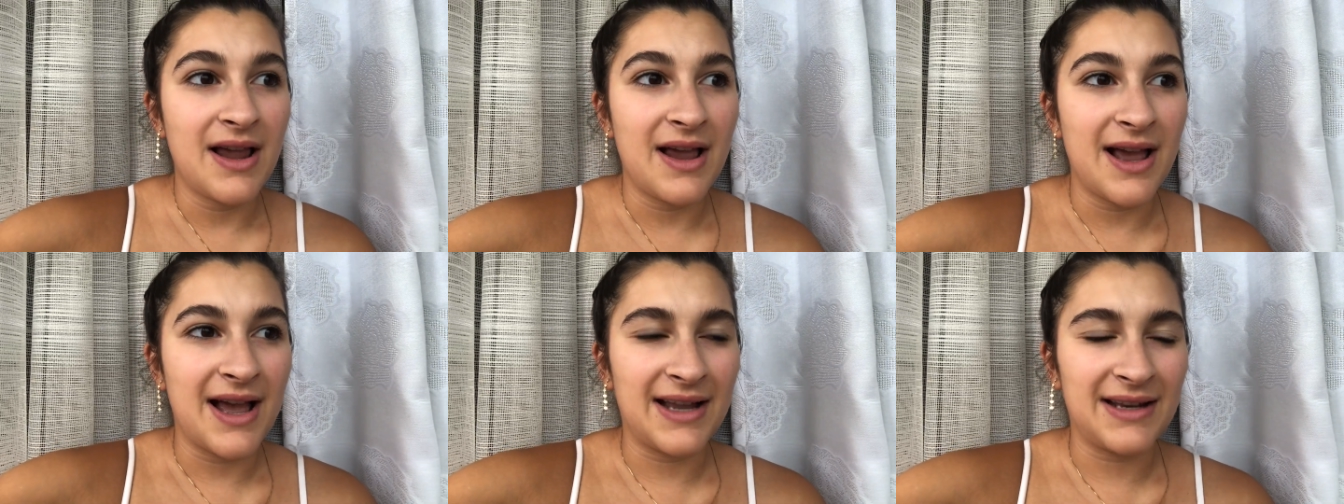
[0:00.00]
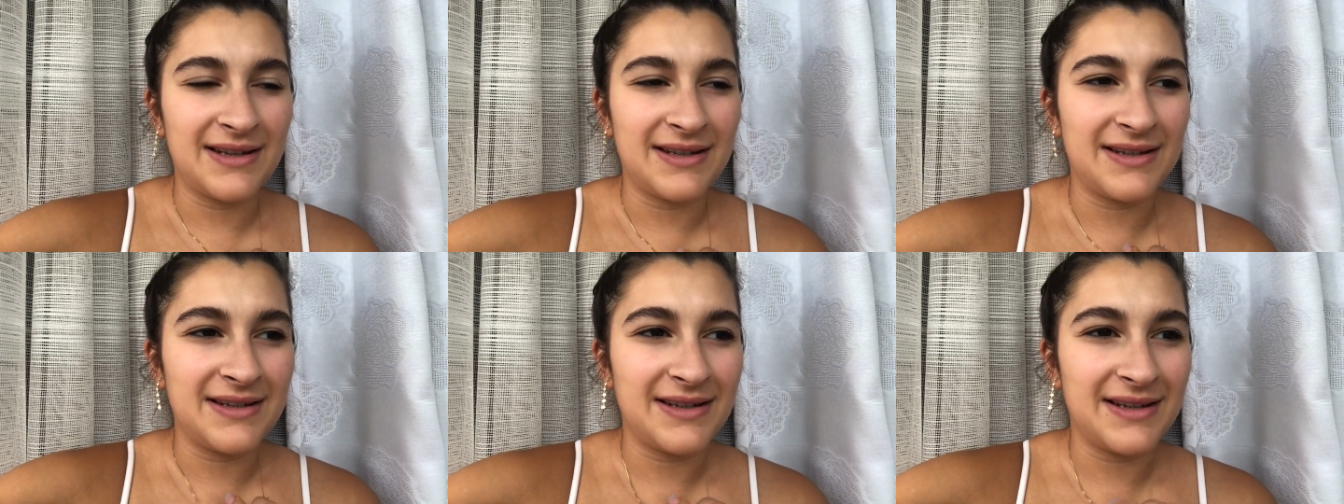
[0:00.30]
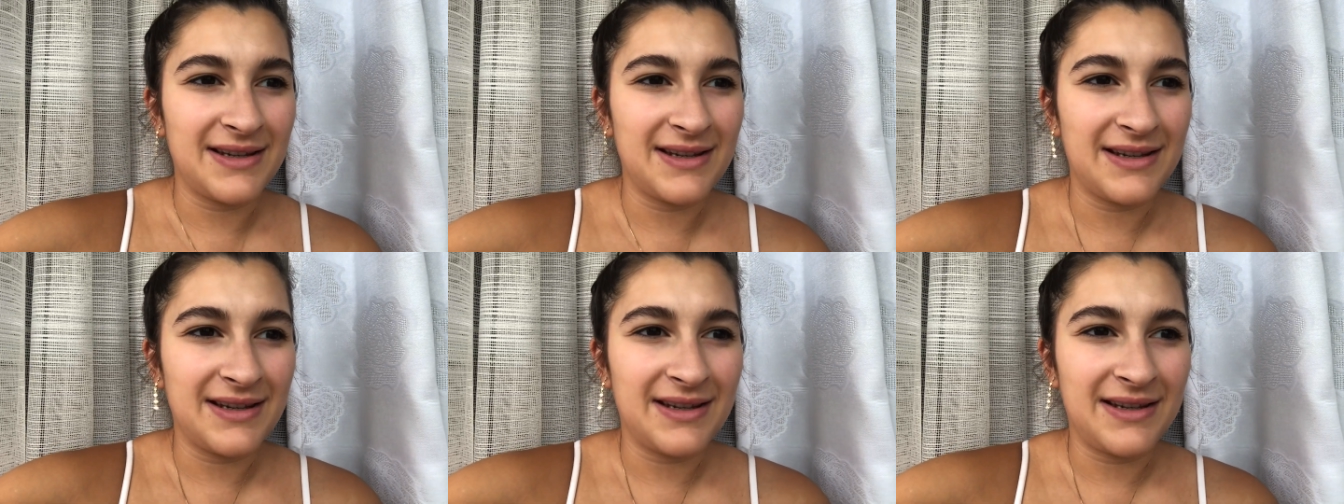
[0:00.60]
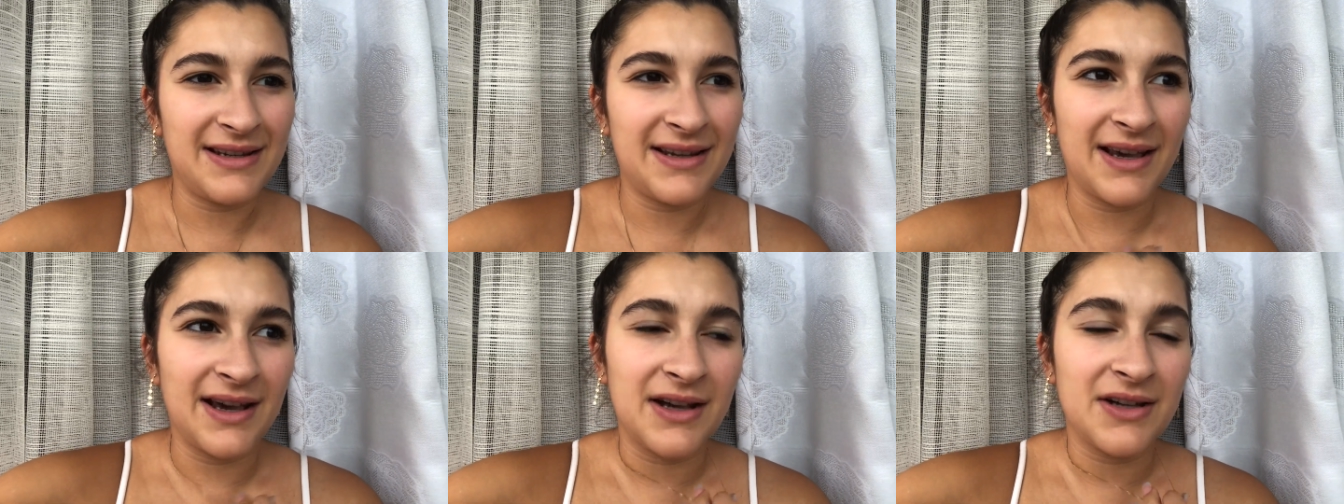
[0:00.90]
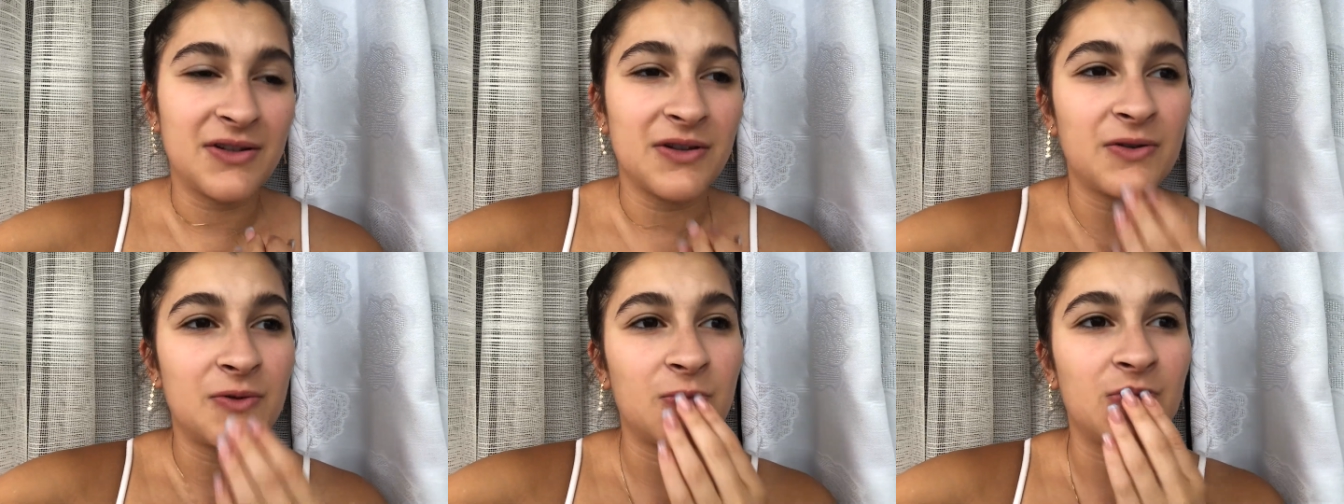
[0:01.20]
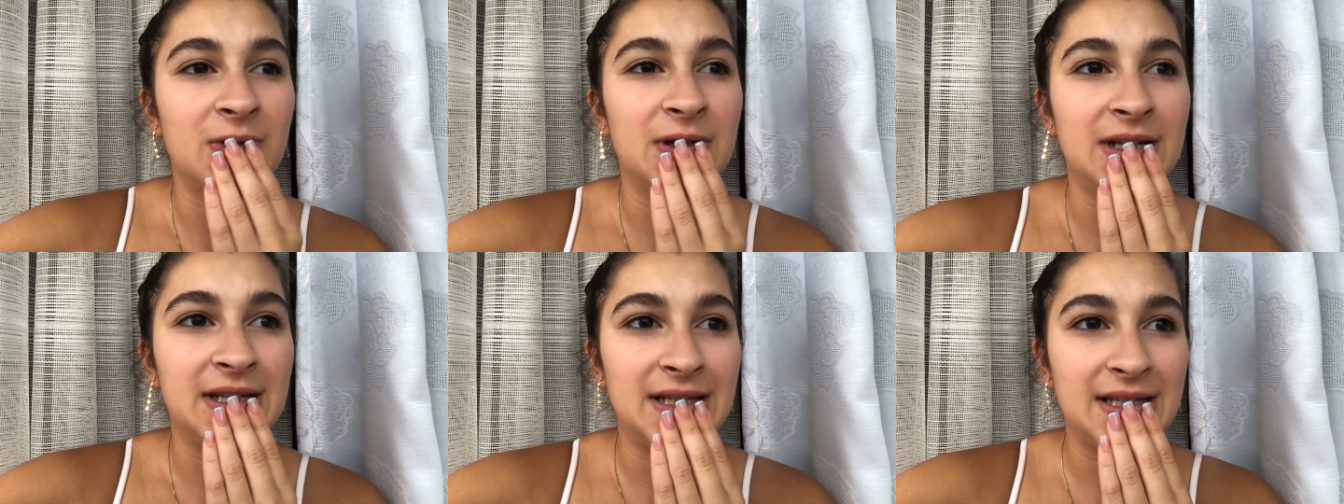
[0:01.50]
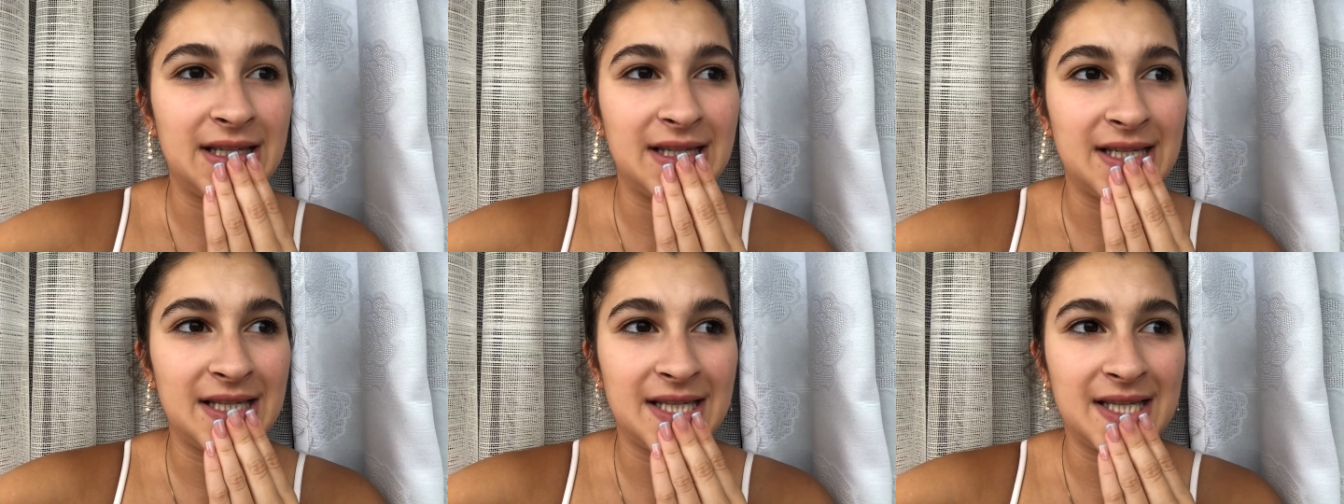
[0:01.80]
And yeah, I just wanted
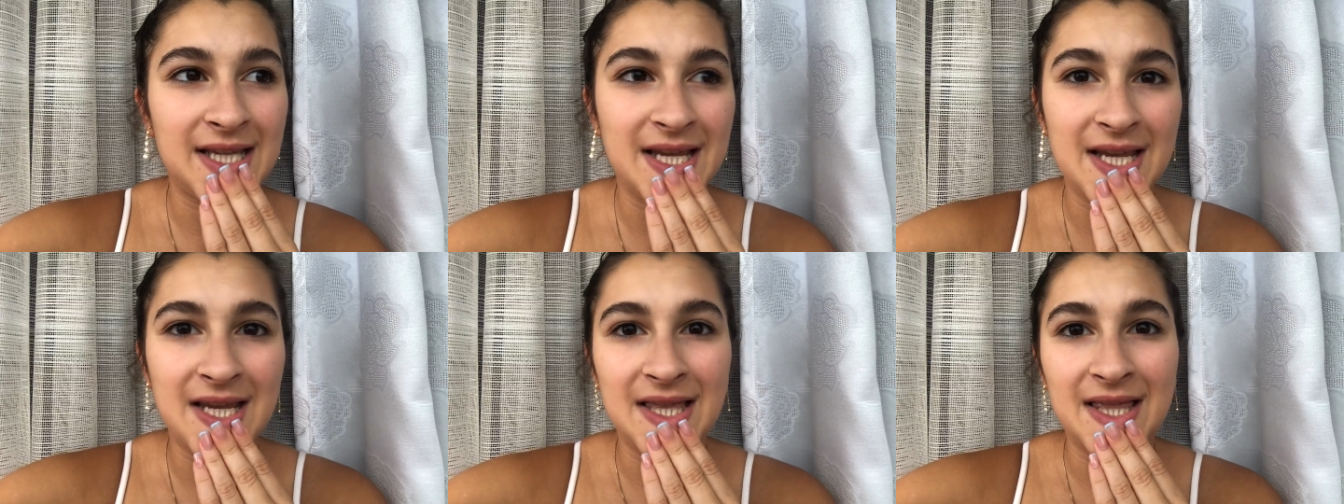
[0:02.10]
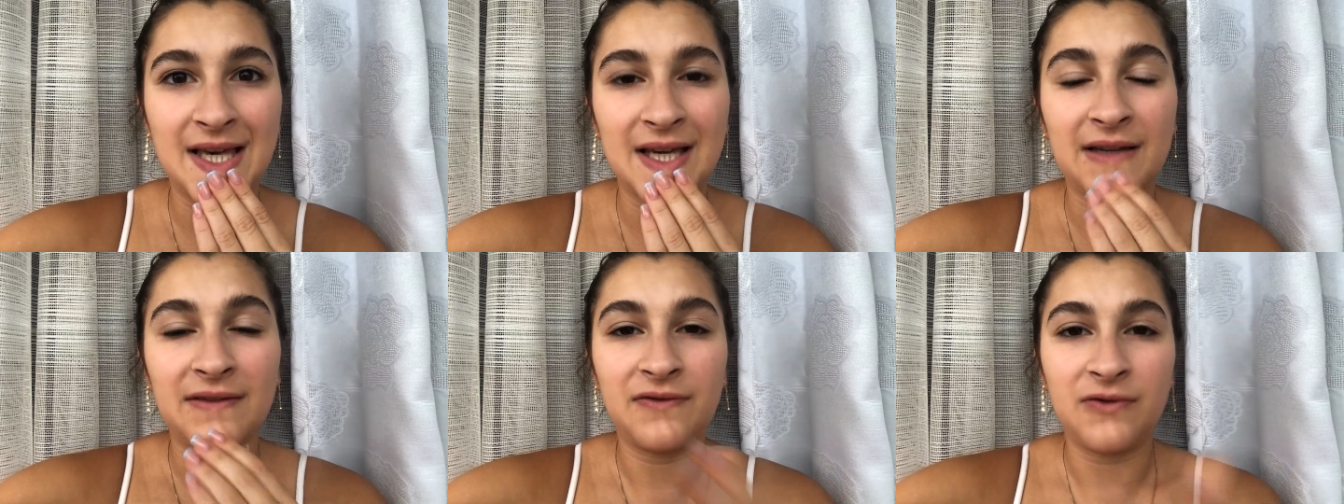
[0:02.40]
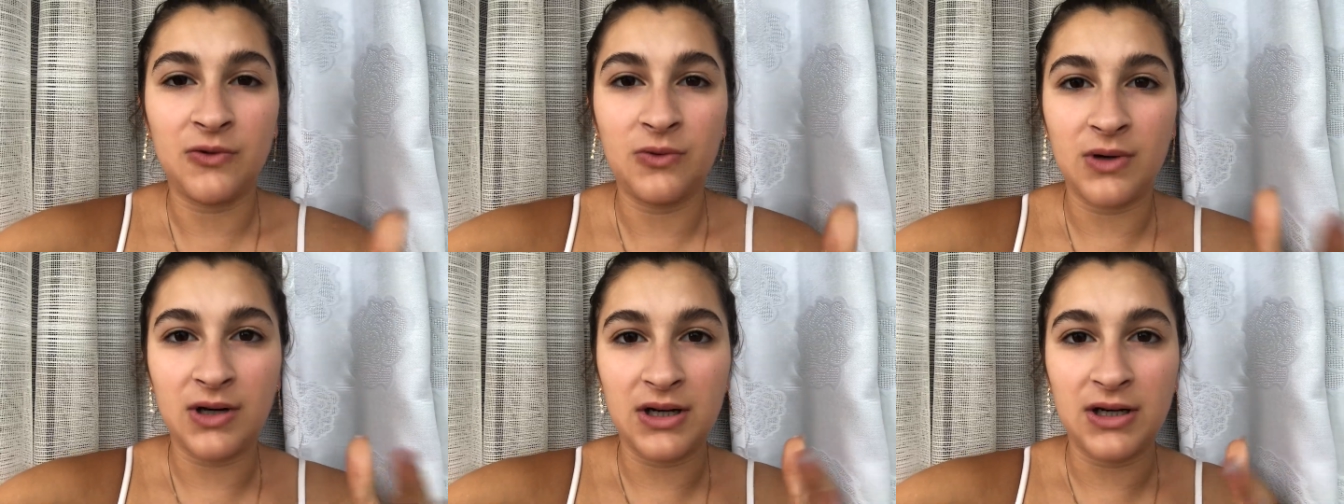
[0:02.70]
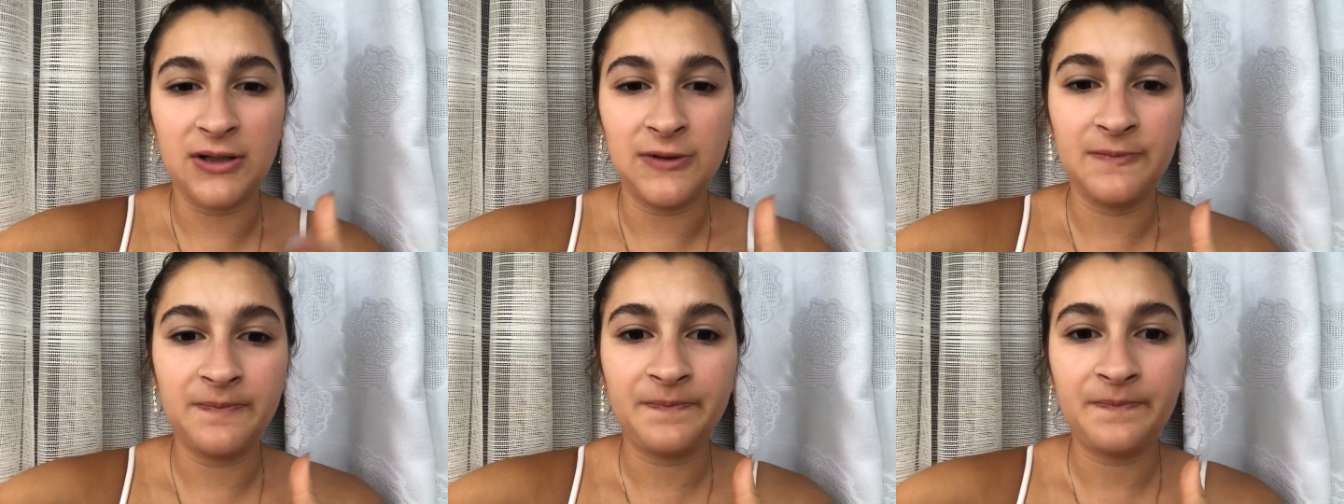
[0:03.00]
to say that if you are